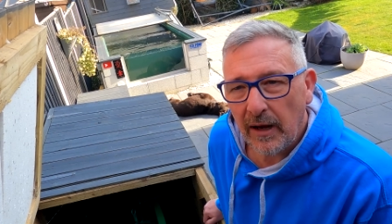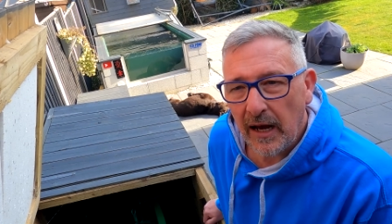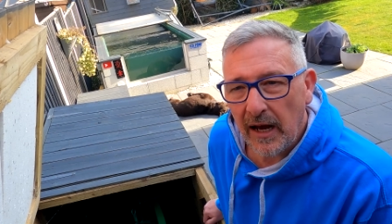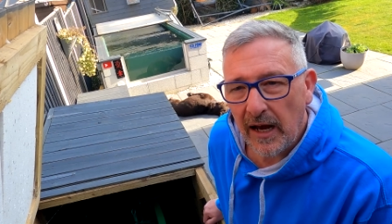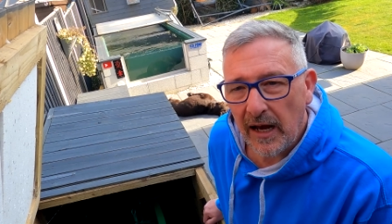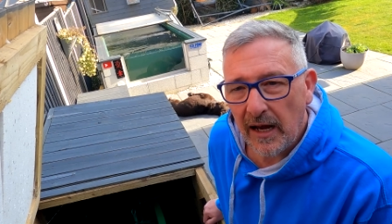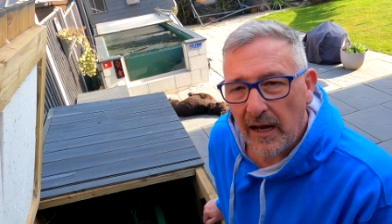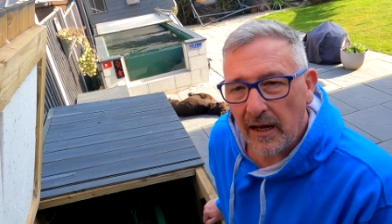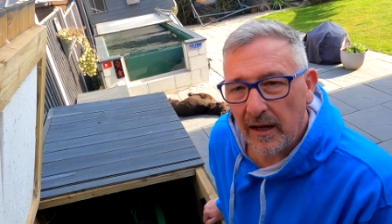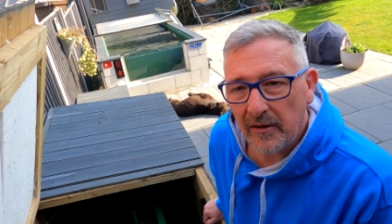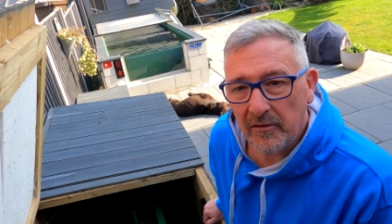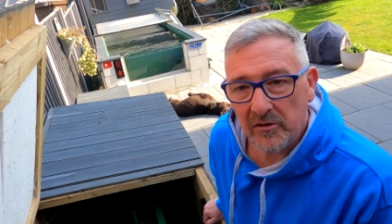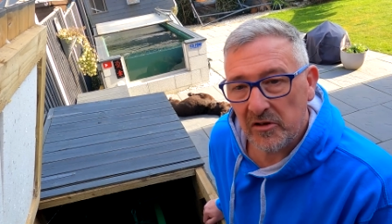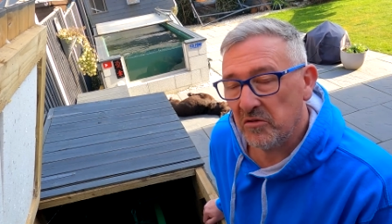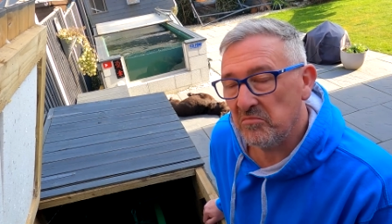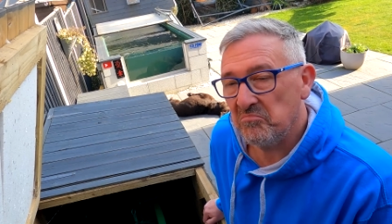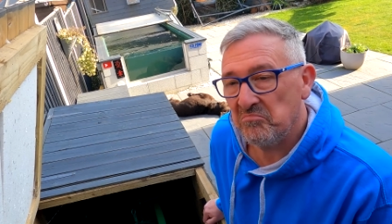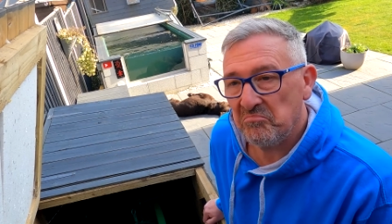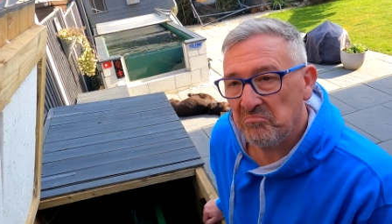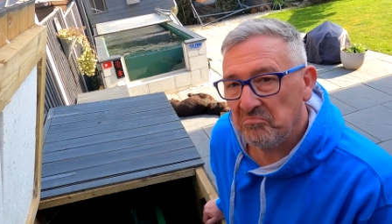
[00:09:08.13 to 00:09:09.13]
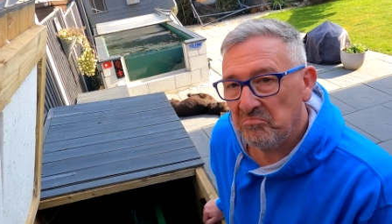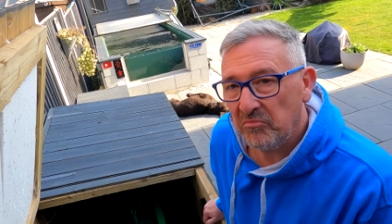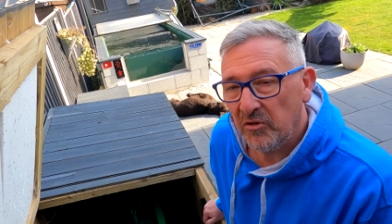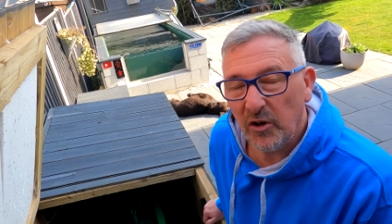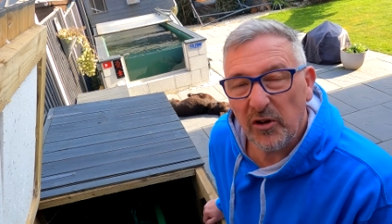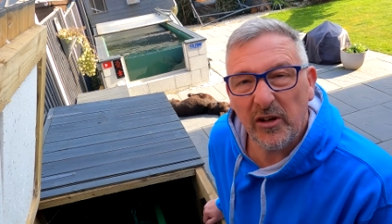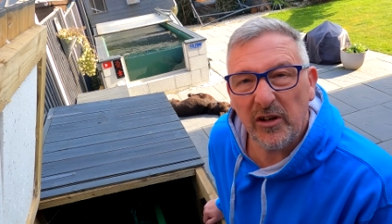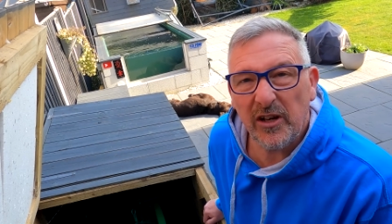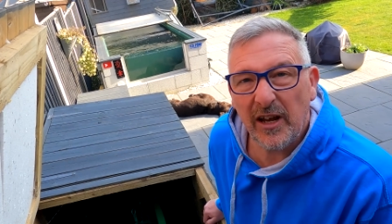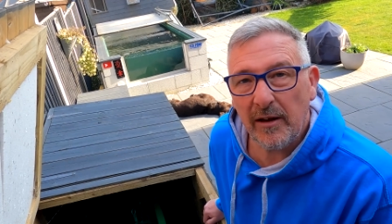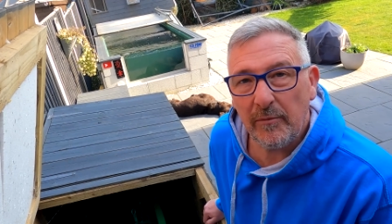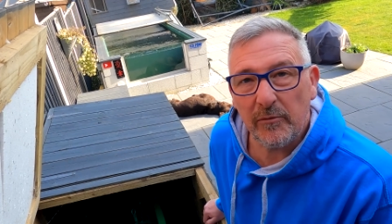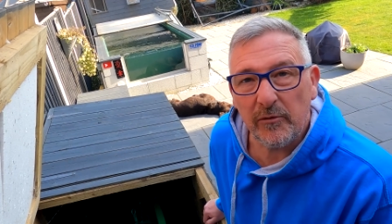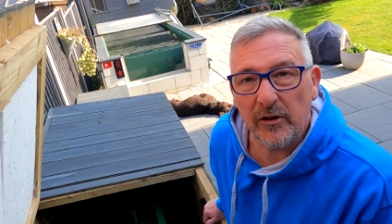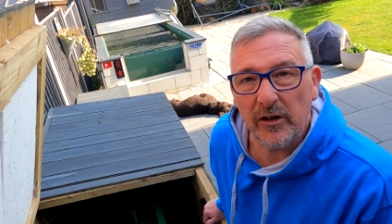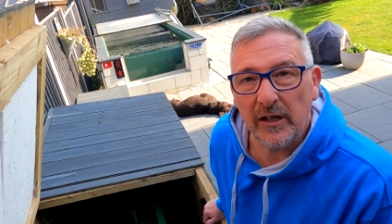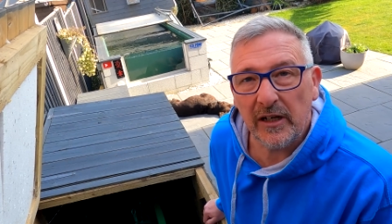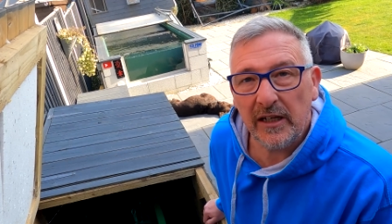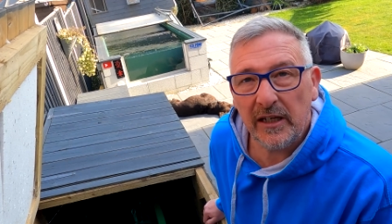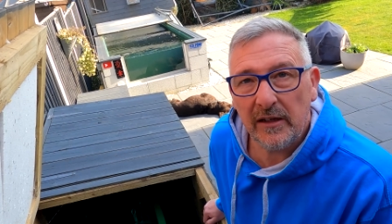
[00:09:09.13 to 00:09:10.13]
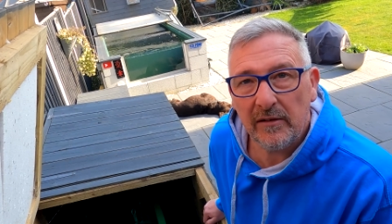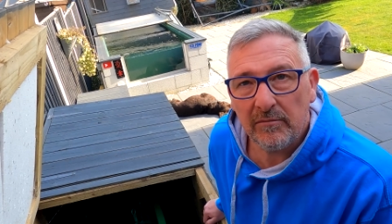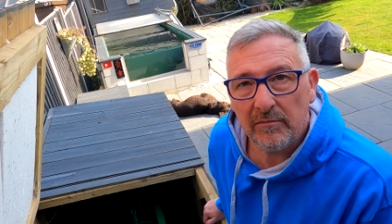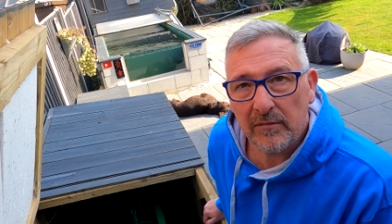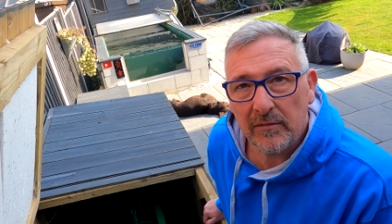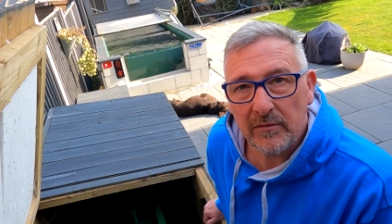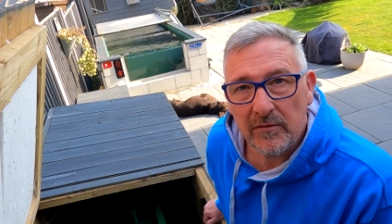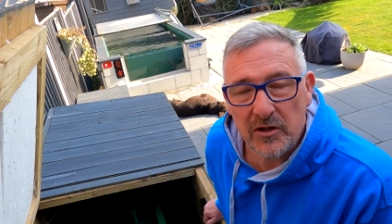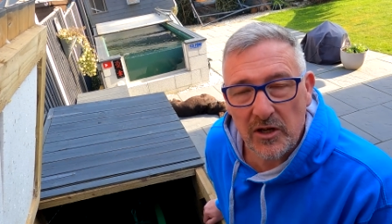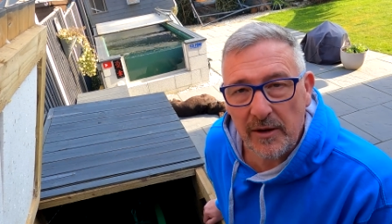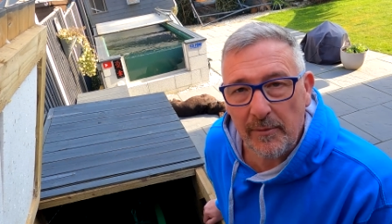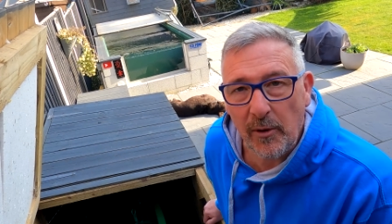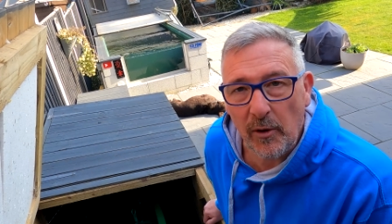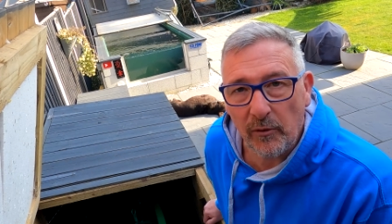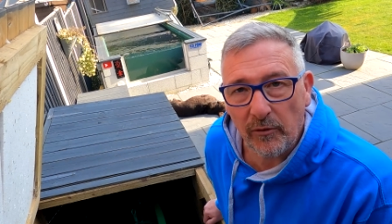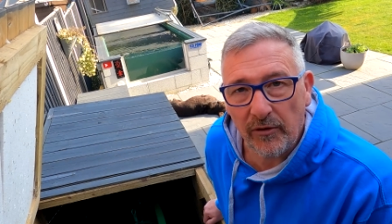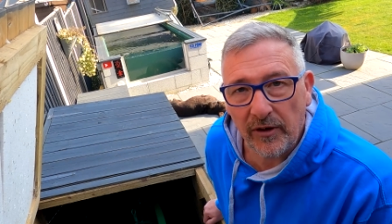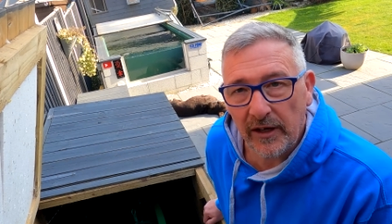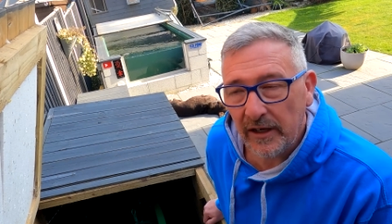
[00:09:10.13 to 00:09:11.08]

And nothing happened really. Same old